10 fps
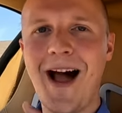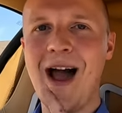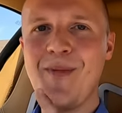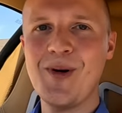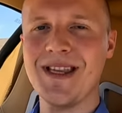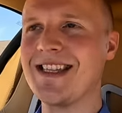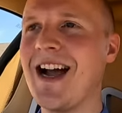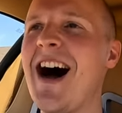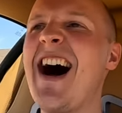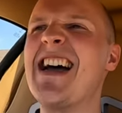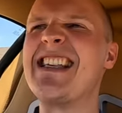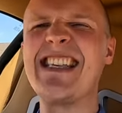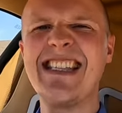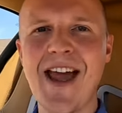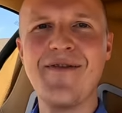I bought this car
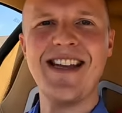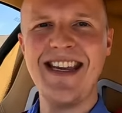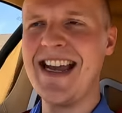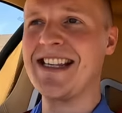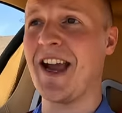seven years